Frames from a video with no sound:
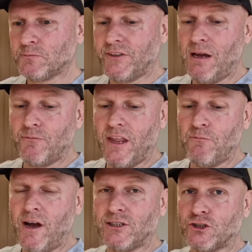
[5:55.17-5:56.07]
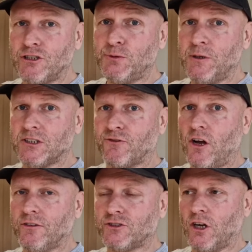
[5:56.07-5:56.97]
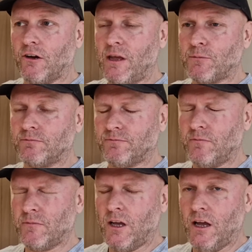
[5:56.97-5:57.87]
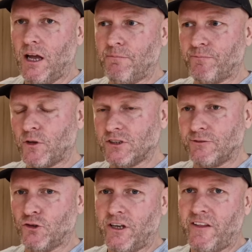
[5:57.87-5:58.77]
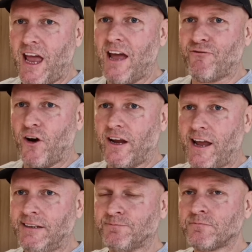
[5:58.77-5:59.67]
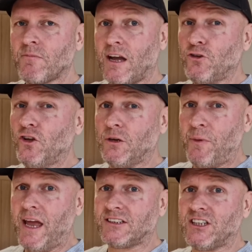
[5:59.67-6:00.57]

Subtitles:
With them Rice Krispies have gone sort of them, because I've done it in the air fryer. I've done it on the bake